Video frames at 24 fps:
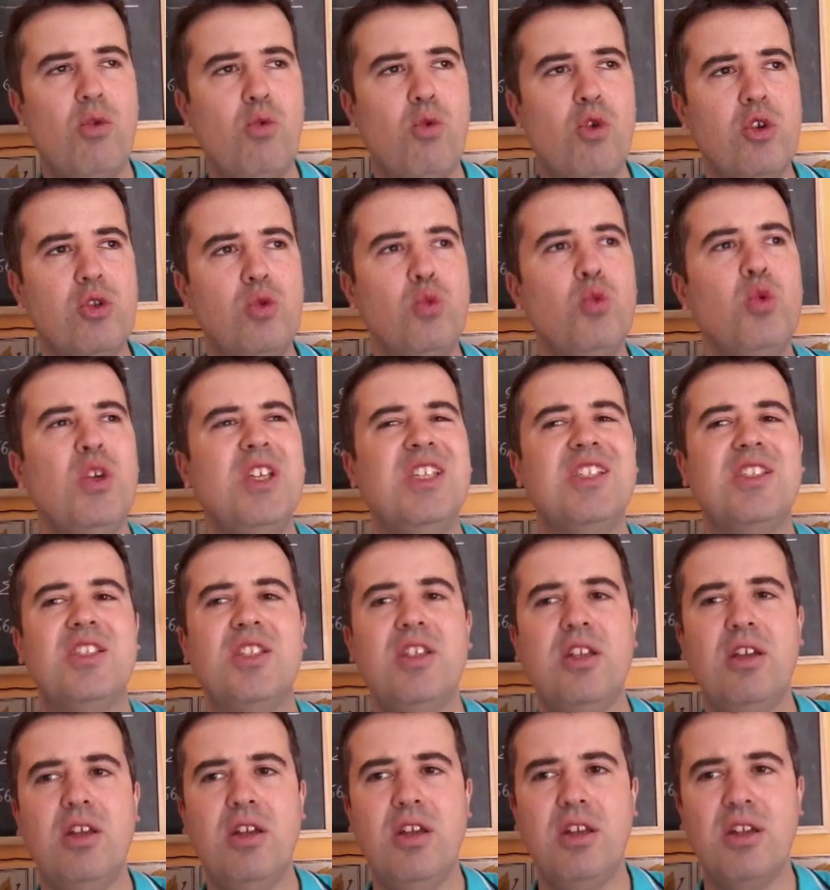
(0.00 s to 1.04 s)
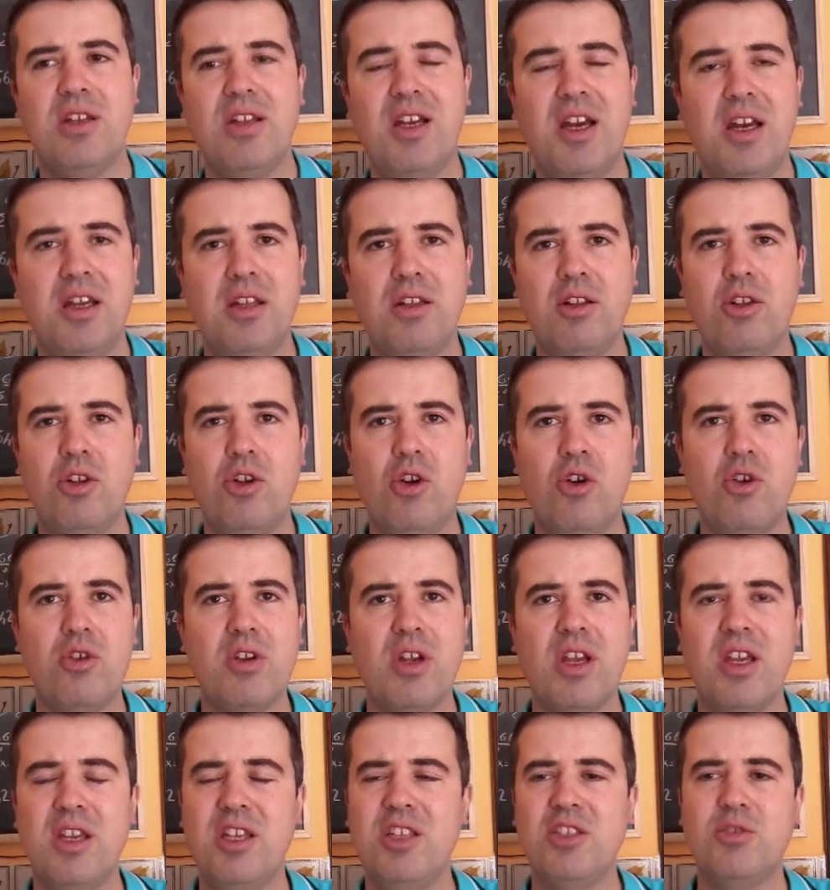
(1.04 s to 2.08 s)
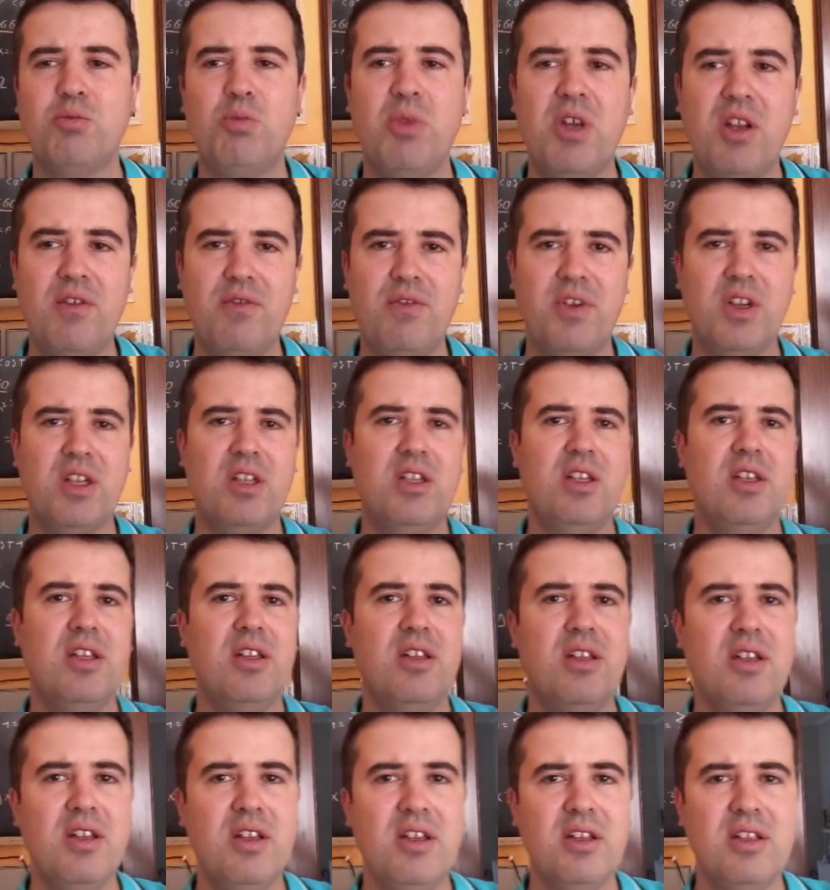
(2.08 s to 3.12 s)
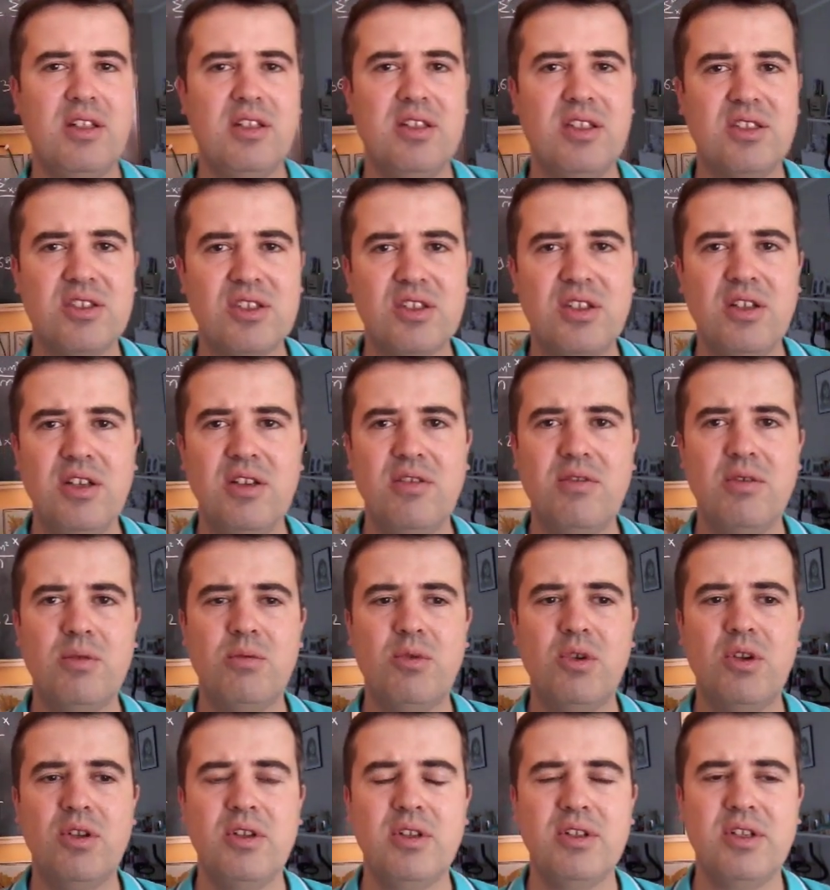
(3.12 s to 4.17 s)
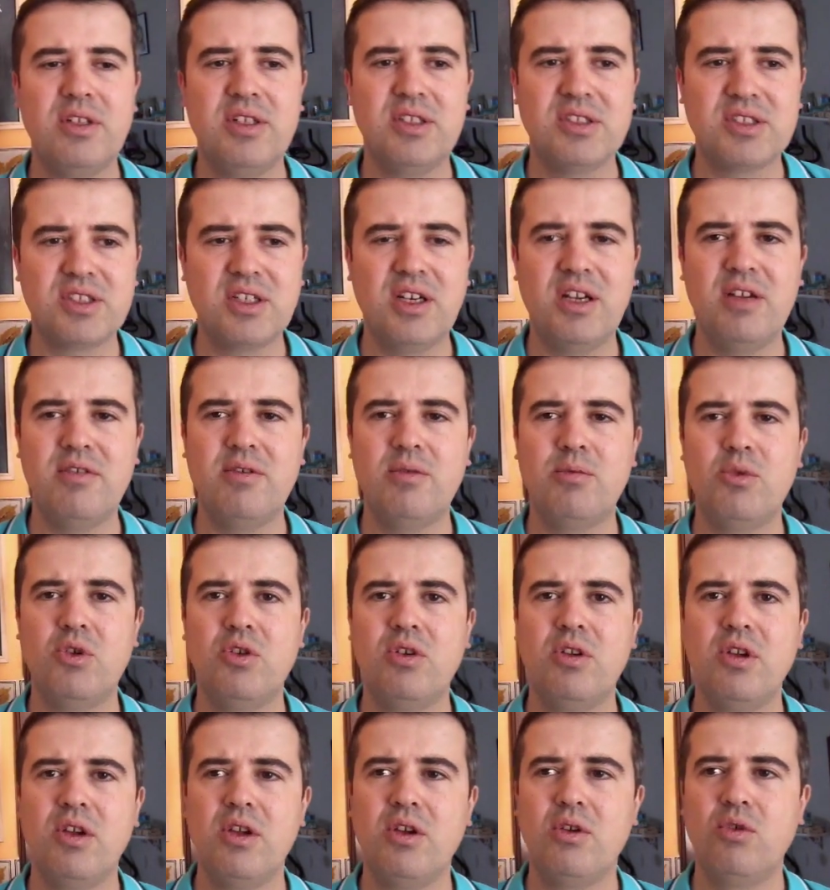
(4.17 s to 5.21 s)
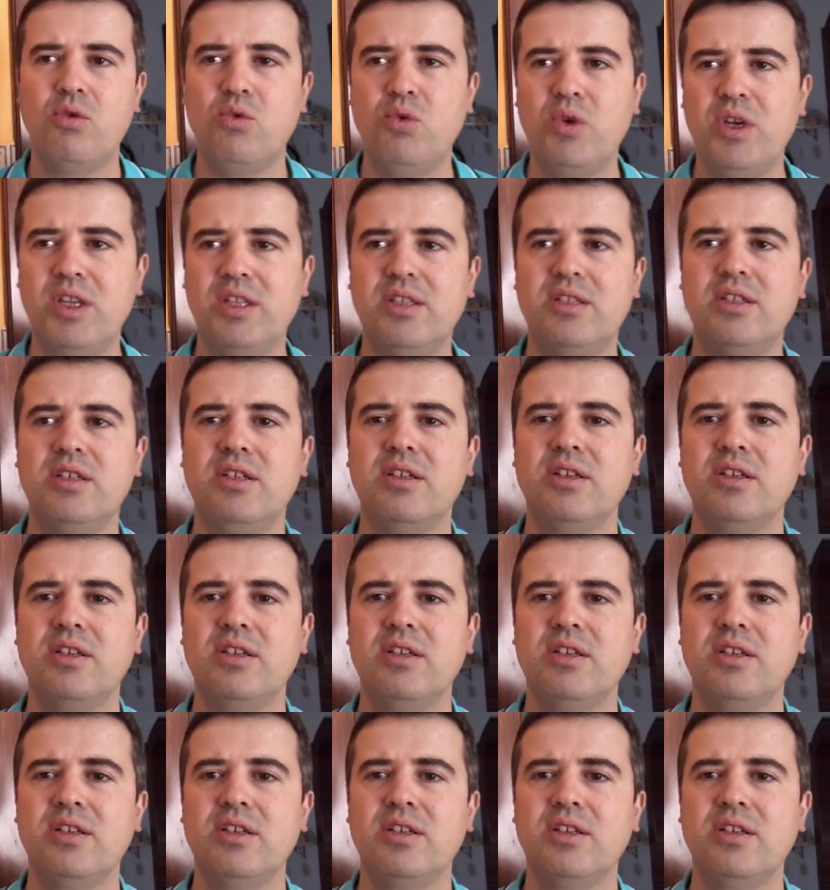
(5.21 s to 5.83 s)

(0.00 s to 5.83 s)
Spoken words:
what we see night long is perfectly describable with